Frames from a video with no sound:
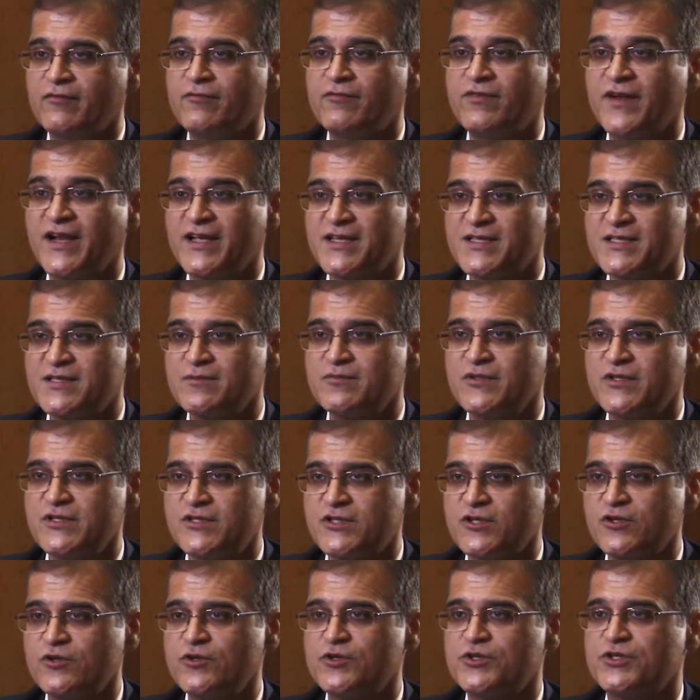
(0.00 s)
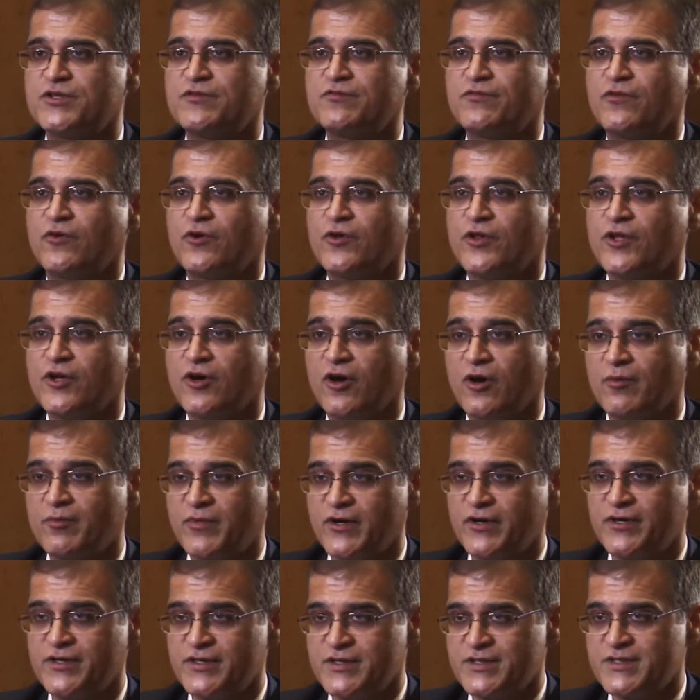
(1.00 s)
flexible solution for the
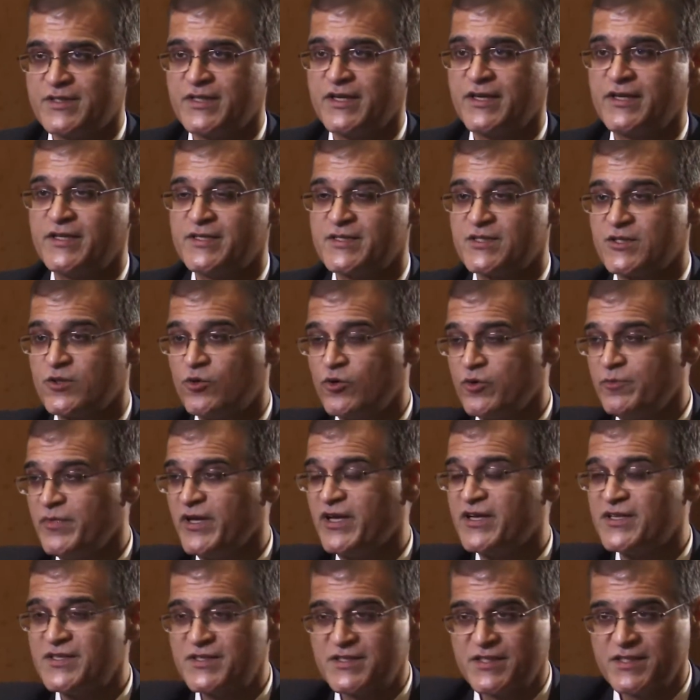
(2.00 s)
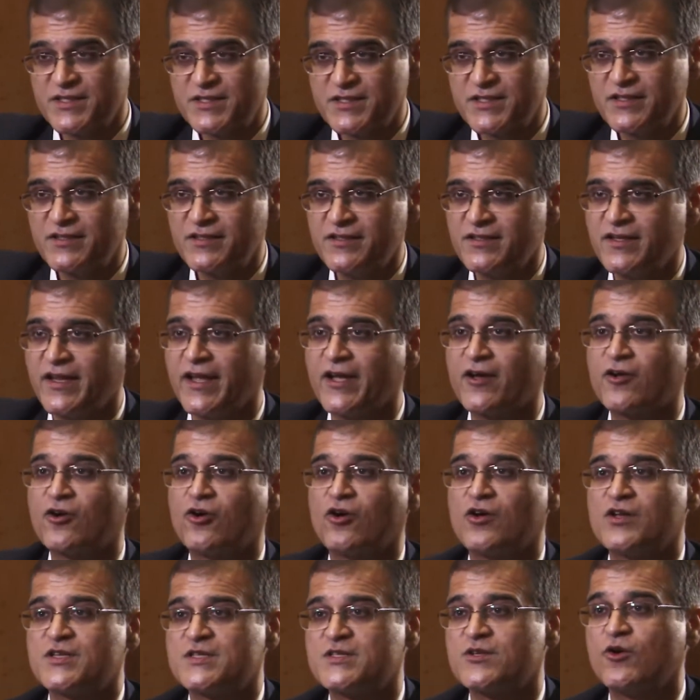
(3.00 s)
operators. It is going to be consistent
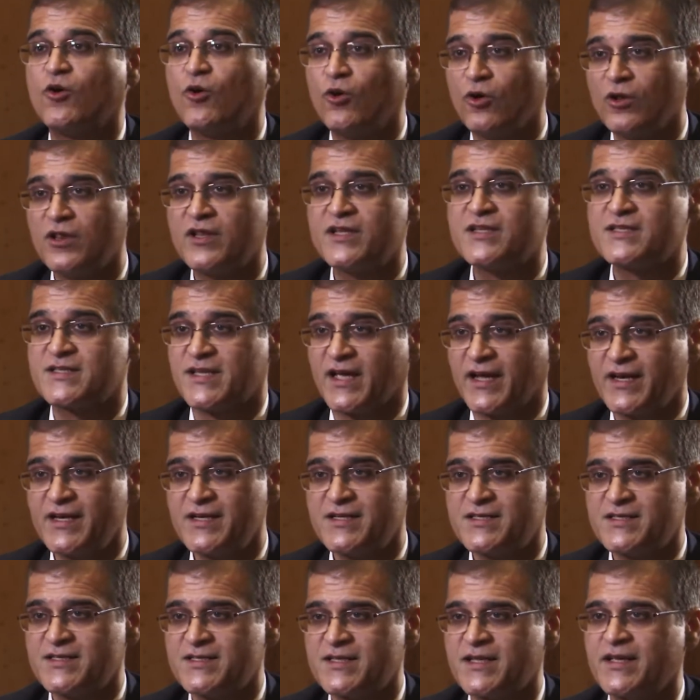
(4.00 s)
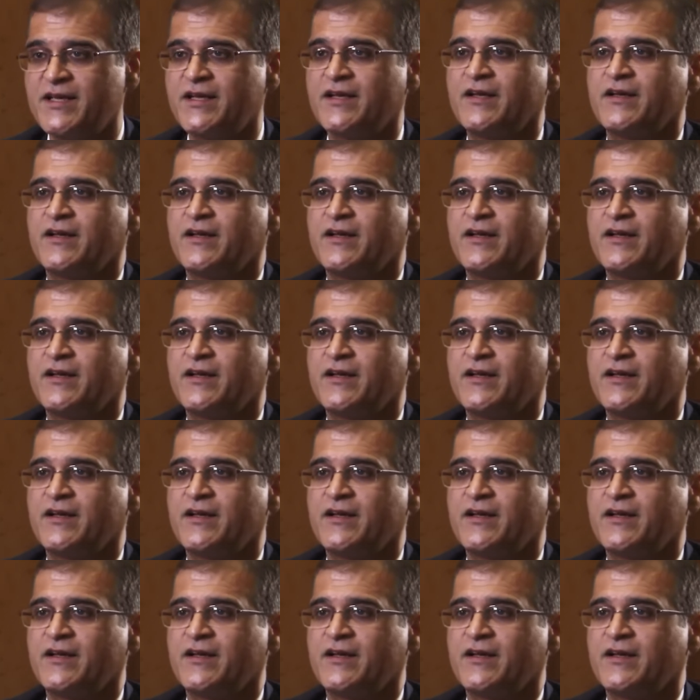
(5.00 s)
across all the sites.